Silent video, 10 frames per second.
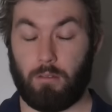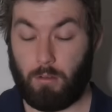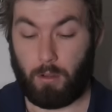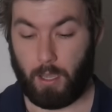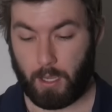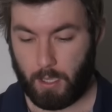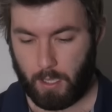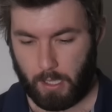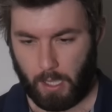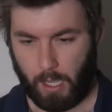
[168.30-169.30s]
Okay.
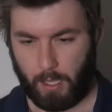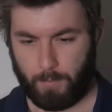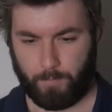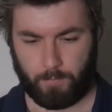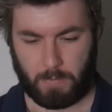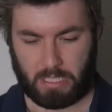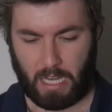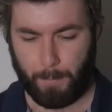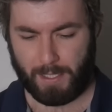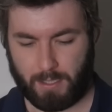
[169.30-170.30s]
The
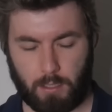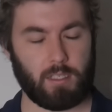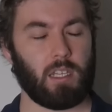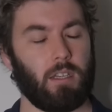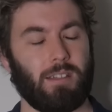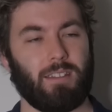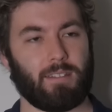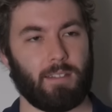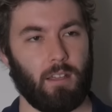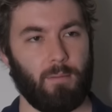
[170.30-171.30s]
topics listed in the
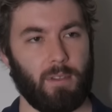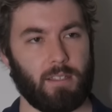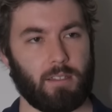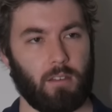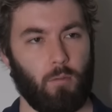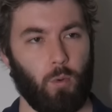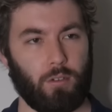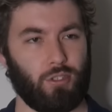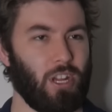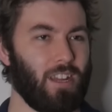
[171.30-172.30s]
syllabus
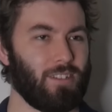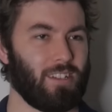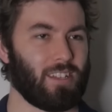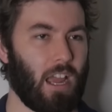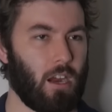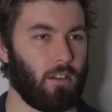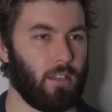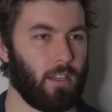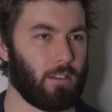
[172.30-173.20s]
will change entirely,